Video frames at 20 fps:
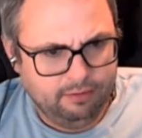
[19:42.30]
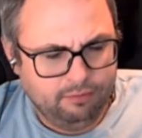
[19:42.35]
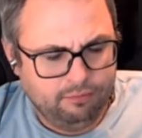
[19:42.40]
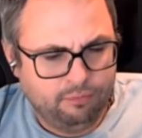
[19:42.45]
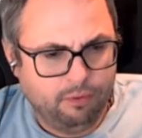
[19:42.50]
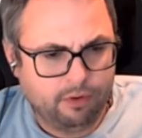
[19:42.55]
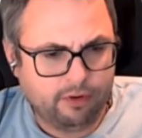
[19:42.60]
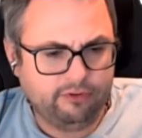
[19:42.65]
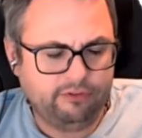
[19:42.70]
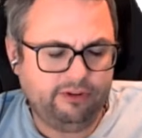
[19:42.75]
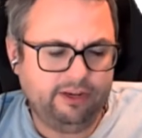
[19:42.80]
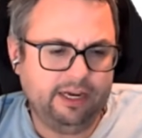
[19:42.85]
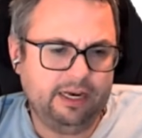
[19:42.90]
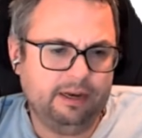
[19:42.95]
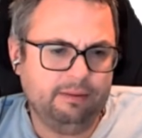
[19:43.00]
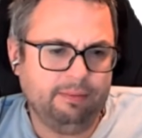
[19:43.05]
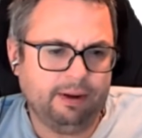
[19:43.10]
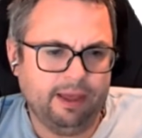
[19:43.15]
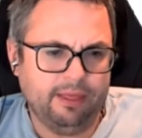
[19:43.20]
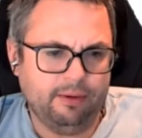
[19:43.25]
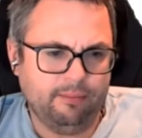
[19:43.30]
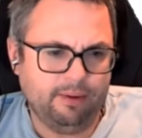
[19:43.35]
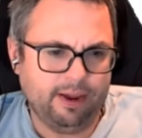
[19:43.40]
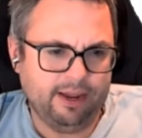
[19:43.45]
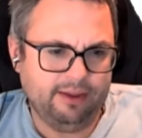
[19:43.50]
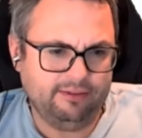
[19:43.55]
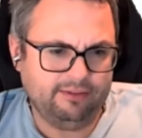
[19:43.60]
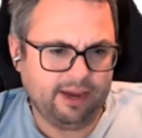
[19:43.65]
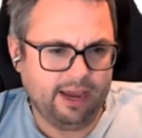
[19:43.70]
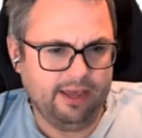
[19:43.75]
14, by the
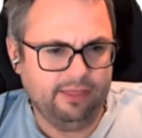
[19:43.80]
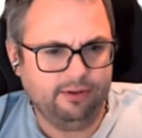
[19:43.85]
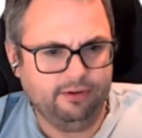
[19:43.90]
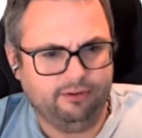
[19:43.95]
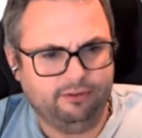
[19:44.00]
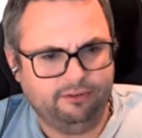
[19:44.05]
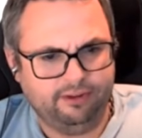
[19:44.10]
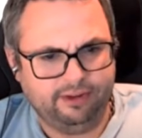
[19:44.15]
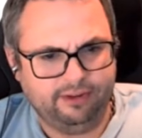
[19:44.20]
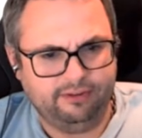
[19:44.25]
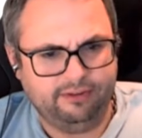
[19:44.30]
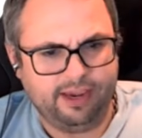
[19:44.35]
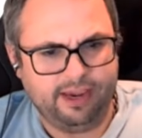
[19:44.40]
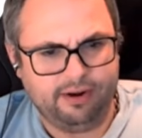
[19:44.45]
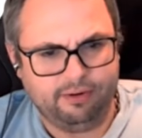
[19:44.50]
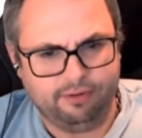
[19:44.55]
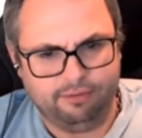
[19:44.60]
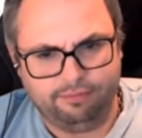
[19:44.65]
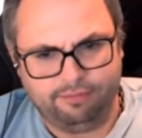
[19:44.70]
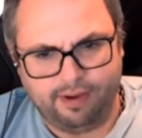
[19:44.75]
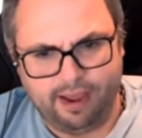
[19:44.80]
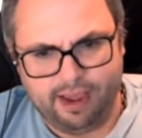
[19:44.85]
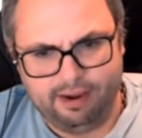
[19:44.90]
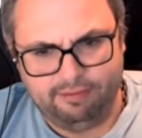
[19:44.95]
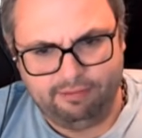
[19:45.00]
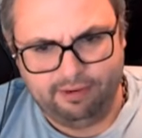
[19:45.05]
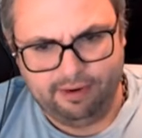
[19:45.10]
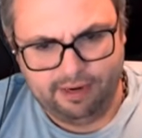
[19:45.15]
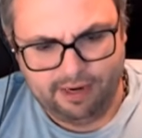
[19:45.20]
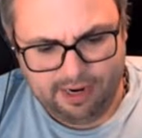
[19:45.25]
way, is either 6, 8, or
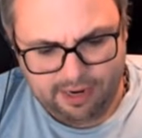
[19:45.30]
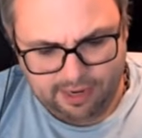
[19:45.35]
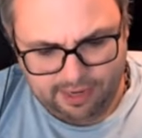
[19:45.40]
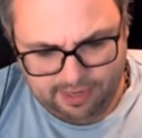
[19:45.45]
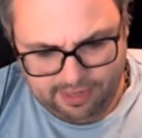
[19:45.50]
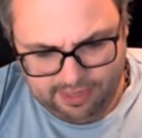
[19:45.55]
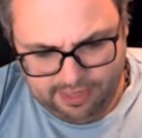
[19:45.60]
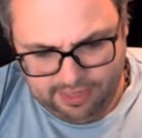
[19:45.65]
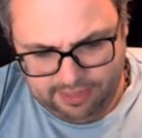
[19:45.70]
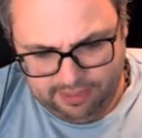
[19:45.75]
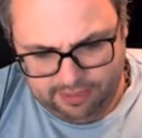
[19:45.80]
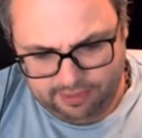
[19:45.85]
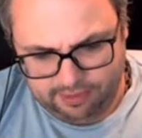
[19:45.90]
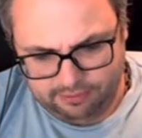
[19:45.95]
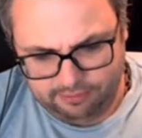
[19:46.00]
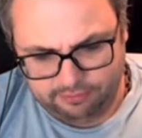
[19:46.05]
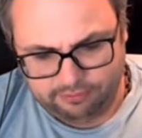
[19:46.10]
5, 9.